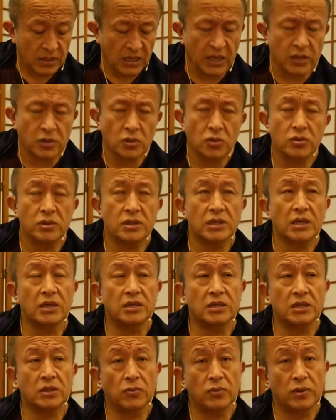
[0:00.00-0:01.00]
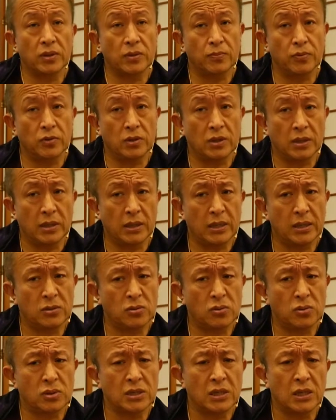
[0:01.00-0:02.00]
associating with the Buddha,
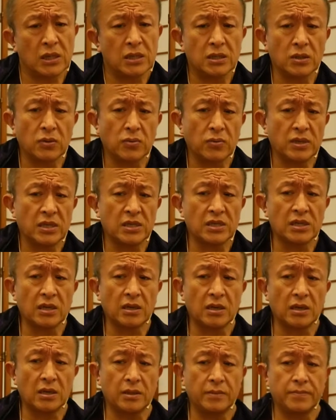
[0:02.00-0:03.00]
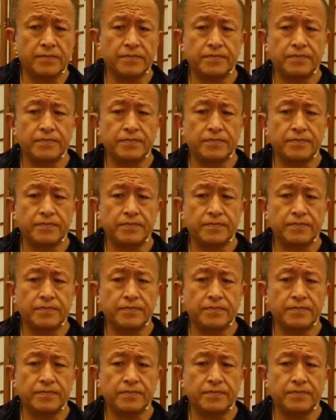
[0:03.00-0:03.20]
associating with the Sangha,